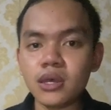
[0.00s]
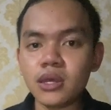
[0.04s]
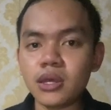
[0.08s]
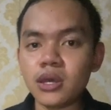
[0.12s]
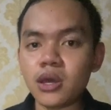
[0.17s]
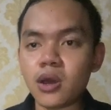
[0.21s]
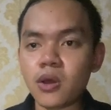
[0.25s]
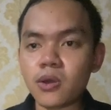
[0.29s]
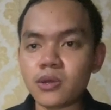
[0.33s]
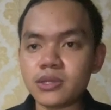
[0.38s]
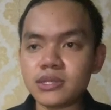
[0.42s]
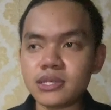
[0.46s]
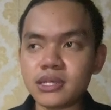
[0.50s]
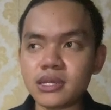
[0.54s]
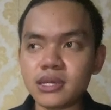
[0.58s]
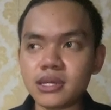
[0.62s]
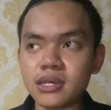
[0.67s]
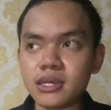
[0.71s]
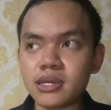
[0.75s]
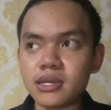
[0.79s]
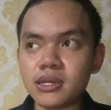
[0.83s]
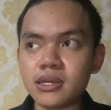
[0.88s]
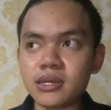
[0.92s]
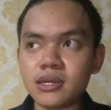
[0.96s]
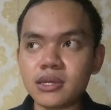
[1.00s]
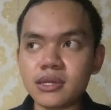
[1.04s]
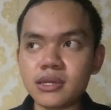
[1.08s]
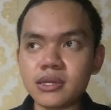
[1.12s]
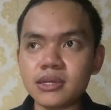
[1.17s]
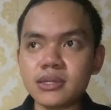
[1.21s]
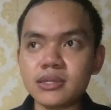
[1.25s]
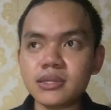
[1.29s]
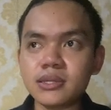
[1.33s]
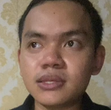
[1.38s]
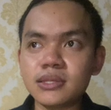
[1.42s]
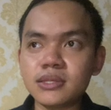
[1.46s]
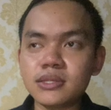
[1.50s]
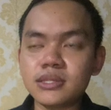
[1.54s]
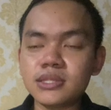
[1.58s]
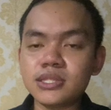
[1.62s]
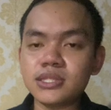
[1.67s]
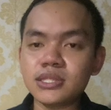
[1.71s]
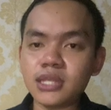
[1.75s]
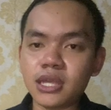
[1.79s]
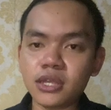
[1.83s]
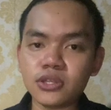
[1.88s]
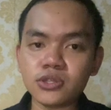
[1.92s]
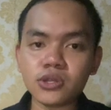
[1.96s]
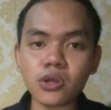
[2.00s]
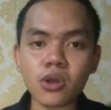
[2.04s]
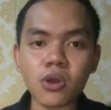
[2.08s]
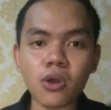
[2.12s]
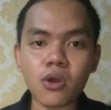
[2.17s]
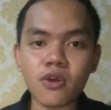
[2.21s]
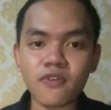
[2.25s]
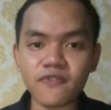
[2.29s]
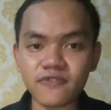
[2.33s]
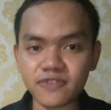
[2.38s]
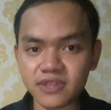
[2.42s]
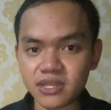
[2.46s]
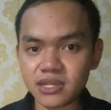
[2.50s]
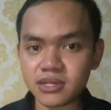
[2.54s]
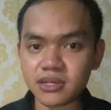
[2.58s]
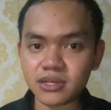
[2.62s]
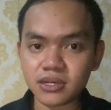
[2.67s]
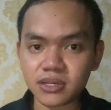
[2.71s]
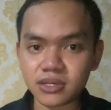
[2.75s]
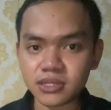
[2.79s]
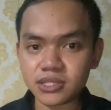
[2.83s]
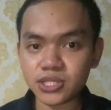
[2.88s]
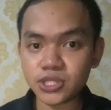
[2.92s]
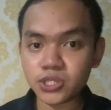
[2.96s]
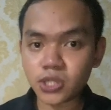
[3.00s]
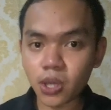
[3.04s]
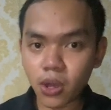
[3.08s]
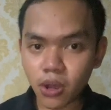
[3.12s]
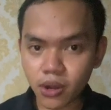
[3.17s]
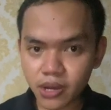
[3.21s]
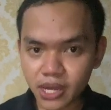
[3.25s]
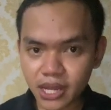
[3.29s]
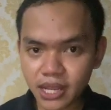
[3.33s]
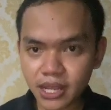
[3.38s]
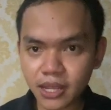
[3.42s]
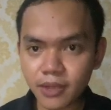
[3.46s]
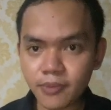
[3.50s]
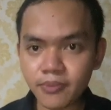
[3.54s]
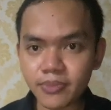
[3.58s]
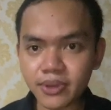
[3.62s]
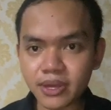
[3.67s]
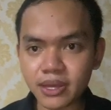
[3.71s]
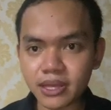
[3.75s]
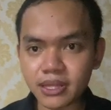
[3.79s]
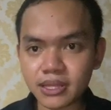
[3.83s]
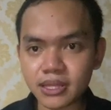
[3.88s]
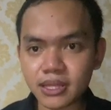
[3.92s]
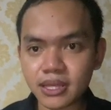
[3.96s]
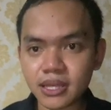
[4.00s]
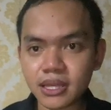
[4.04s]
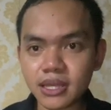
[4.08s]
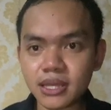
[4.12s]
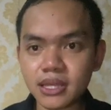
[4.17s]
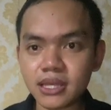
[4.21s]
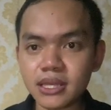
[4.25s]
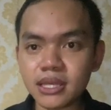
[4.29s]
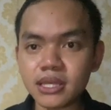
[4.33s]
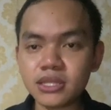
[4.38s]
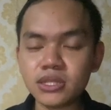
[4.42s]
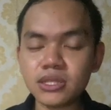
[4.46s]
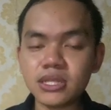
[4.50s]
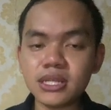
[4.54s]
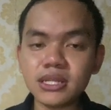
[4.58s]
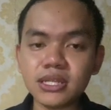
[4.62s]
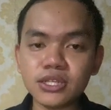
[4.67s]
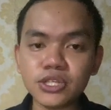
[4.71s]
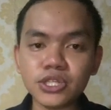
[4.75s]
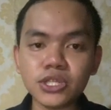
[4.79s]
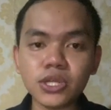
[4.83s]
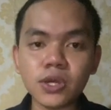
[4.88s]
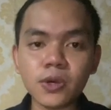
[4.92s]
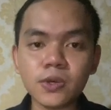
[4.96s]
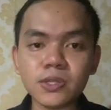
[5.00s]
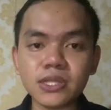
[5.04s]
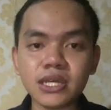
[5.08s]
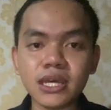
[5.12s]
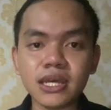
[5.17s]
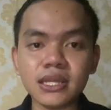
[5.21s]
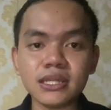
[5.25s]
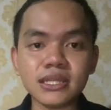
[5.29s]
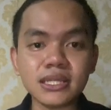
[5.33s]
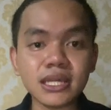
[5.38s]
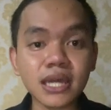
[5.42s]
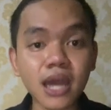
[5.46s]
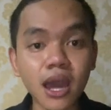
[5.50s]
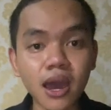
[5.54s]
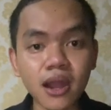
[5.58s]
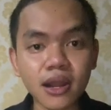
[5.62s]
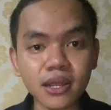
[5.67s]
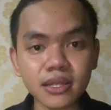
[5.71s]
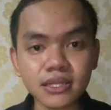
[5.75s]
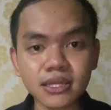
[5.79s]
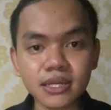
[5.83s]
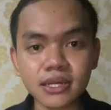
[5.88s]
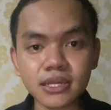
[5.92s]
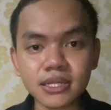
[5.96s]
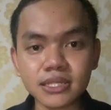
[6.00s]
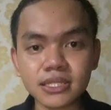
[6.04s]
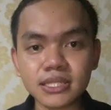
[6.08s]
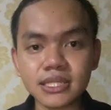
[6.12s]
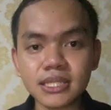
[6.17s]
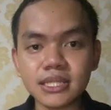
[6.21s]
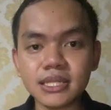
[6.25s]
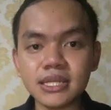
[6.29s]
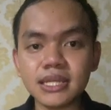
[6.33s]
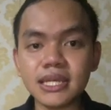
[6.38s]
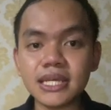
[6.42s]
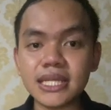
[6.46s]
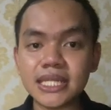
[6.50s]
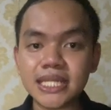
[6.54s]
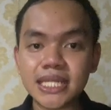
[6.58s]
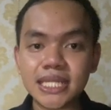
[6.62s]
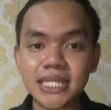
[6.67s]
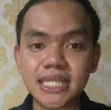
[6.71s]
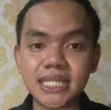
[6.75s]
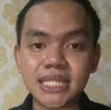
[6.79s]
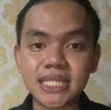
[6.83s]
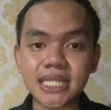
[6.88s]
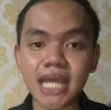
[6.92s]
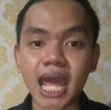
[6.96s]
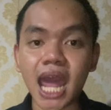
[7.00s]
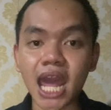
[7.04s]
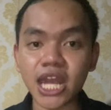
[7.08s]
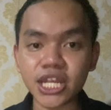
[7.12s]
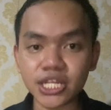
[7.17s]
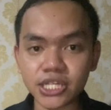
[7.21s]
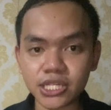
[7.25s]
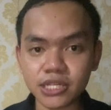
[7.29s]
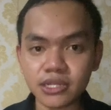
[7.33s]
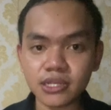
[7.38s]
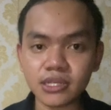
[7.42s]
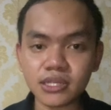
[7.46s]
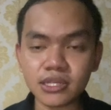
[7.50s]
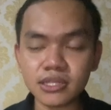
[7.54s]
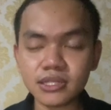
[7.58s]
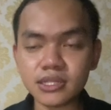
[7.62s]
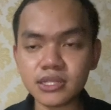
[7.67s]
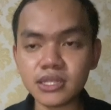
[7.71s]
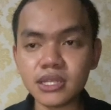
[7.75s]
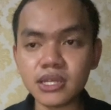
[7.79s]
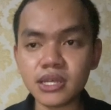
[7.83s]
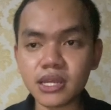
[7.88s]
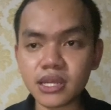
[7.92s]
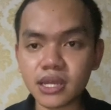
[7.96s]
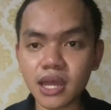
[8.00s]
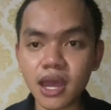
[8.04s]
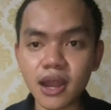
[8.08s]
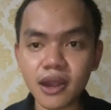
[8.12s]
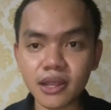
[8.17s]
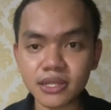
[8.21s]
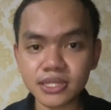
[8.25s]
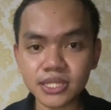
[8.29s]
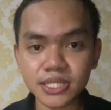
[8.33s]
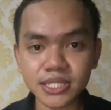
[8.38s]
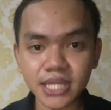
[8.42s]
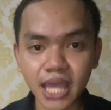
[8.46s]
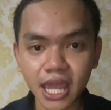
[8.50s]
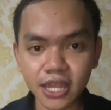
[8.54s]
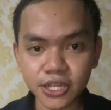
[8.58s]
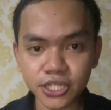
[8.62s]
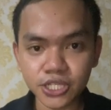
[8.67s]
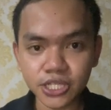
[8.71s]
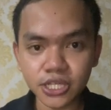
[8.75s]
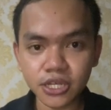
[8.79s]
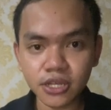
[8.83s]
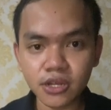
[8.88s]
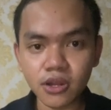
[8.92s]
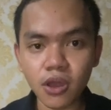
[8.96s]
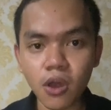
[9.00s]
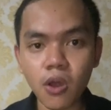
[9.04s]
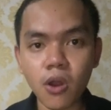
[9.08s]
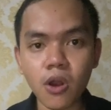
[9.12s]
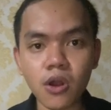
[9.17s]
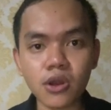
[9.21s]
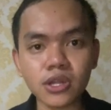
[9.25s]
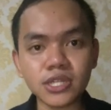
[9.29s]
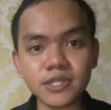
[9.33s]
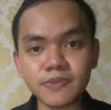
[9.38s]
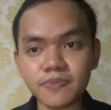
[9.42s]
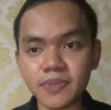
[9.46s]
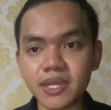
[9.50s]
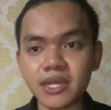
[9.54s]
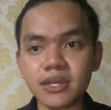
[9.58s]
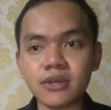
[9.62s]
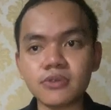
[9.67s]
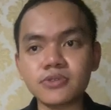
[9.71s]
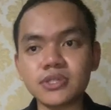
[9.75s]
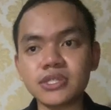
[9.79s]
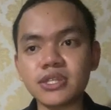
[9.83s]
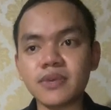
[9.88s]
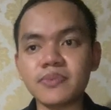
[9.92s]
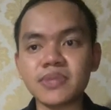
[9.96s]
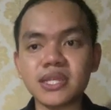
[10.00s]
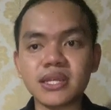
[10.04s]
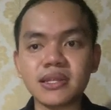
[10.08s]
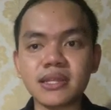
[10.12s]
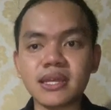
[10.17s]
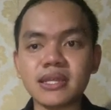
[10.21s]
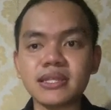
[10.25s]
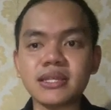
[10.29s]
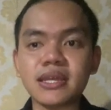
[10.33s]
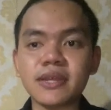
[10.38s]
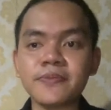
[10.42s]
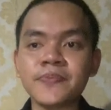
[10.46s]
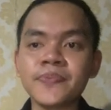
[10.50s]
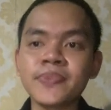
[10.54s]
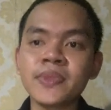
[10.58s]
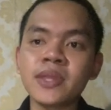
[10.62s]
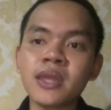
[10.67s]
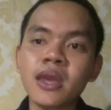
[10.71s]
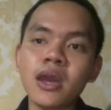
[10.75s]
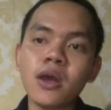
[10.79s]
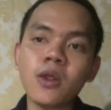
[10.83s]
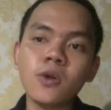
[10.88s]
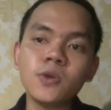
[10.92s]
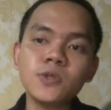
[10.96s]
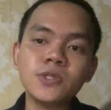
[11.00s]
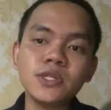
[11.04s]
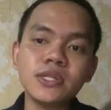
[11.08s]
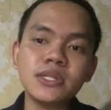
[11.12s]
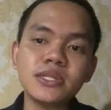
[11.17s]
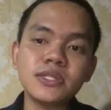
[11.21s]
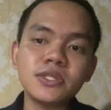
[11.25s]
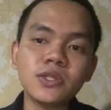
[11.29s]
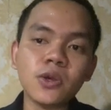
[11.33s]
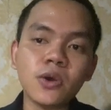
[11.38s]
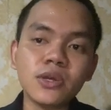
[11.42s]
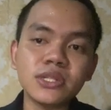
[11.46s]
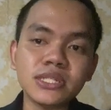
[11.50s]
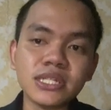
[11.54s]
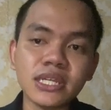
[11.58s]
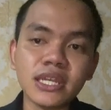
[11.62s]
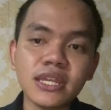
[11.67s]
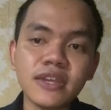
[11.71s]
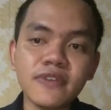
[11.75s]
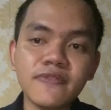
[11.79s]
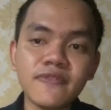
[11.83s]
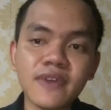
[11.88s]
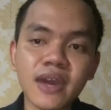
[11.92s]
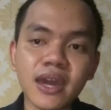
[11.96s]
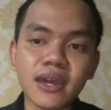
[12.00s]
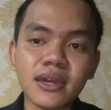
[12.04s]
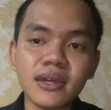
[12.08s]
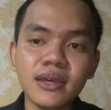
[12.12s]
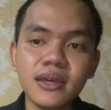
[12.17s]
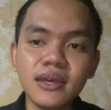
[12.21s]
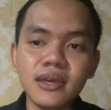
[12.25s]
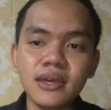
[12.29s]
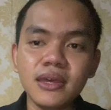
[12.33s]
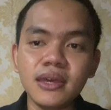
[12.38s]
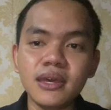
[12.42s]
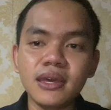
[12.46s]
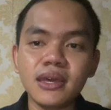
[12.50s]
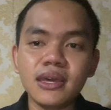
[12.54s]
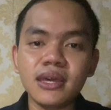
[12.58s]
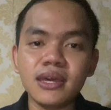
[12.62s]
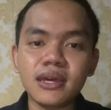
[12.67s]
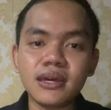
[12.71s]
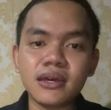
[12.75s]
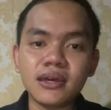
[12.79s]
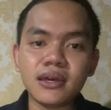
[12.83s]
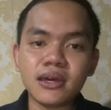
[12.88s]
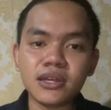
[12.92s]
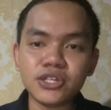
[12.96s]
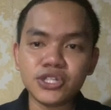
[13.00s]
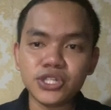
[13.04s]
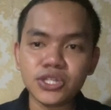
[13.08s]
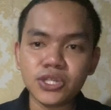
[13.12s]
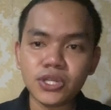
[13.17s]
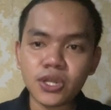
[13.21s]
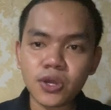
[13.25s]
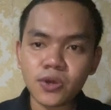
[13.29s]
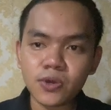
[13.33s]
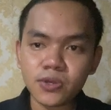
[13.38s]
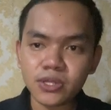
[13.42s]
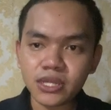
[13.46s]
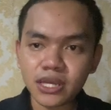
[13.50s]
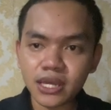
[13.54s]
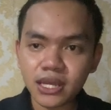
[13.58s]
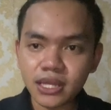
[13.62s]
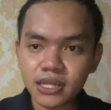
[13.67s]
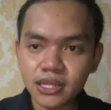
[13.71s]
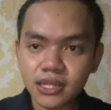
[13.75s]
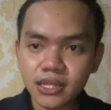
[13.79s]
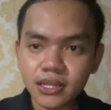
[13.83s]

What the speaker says: or the stage of the story, but it didn't show that the characters is action, if the characters action or speak or something like that. And also the sound effect. You know that